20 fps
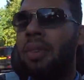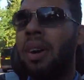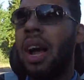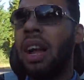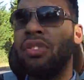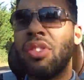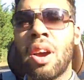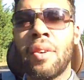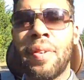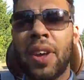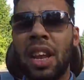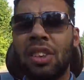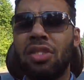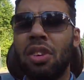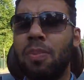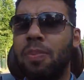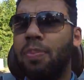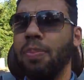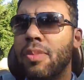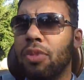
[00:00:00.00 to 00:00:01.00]
Actually, I think that's
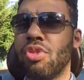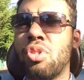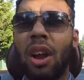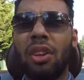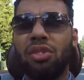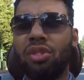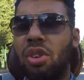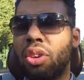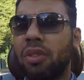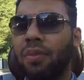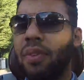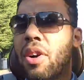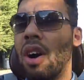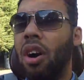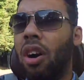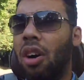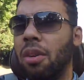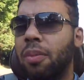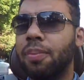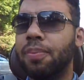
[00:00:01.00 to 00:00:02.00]
a stretch too
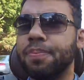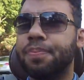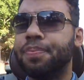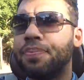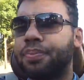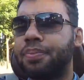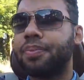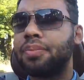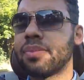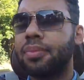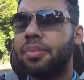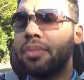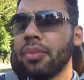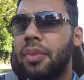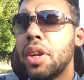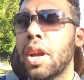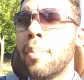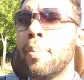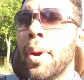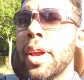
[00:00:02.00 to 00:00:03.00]
far,
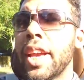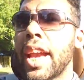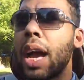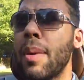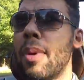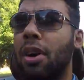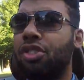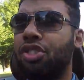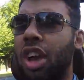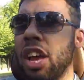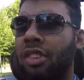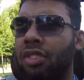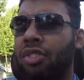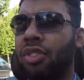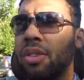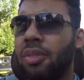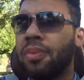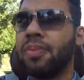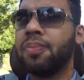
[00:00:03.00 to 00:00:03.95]
but you get my gist.